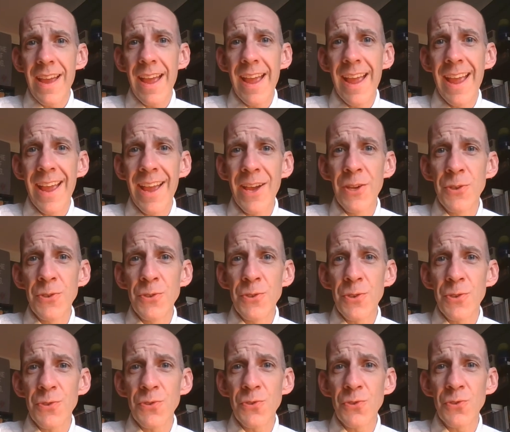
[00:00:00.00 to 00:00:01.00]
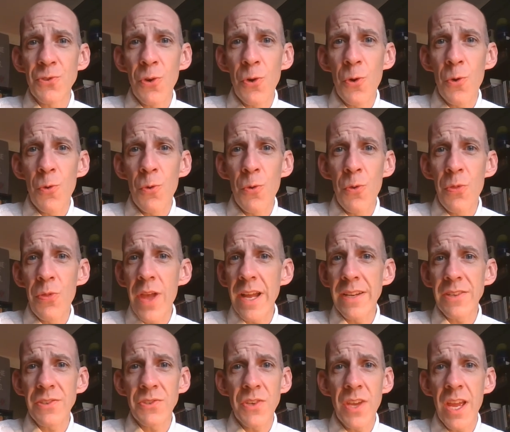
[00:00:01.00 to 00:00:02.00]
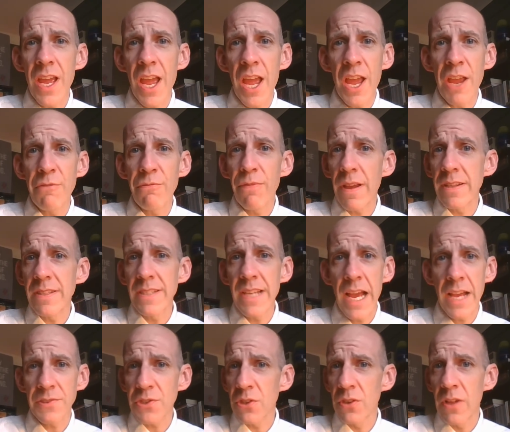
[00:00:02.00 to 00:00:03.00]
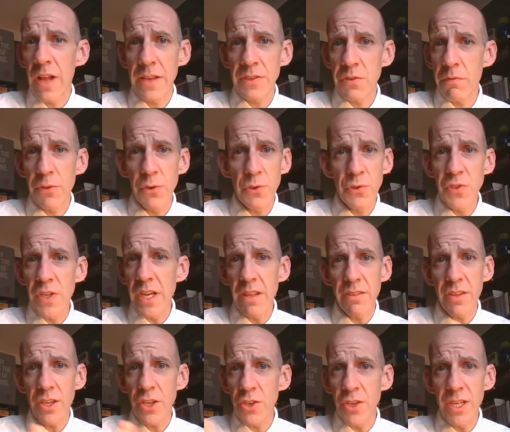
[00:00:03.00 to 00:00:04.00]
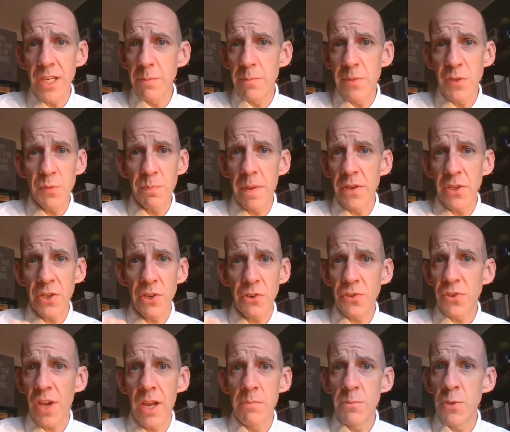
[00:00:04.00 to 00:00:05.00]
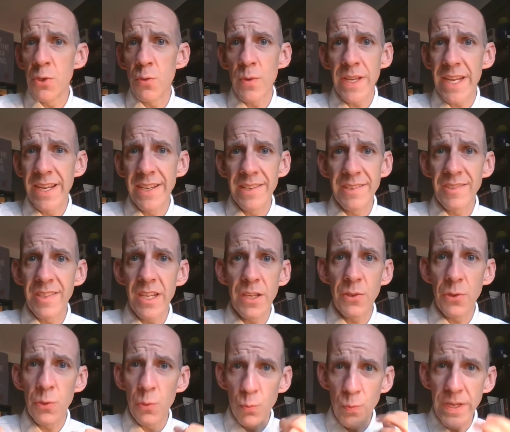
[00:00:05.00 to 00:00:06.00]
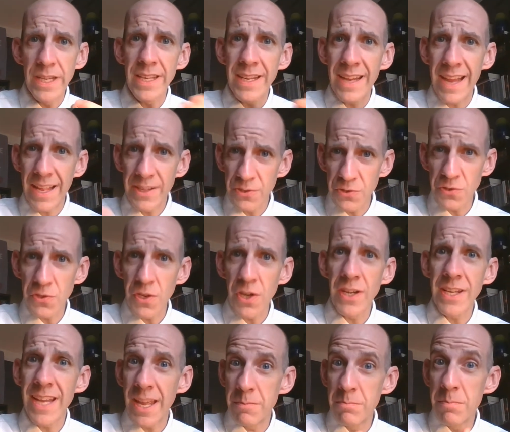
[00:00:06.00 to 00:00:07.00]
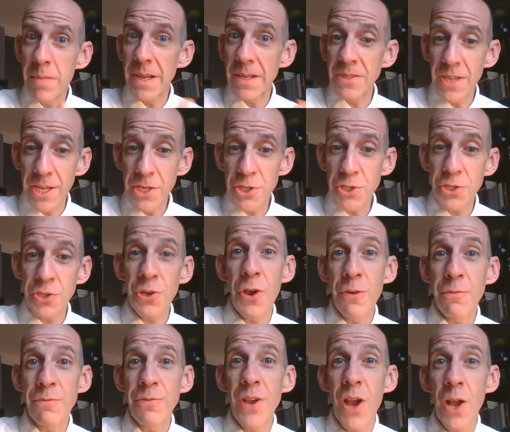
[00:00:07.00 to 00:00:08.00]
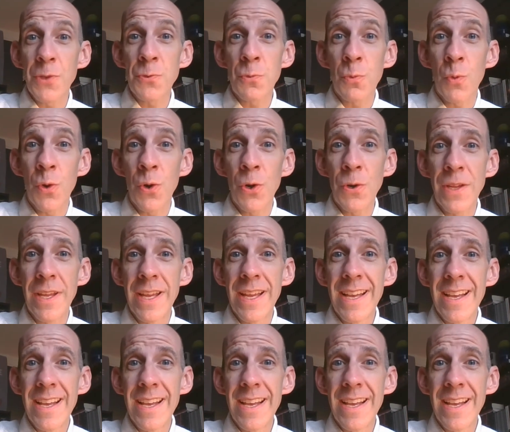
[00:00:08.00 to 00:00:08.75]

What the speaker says: And so that is a fantastic class. If there's anything you need to be spending your time doing, it is in the reading and study and meditation of God's Word.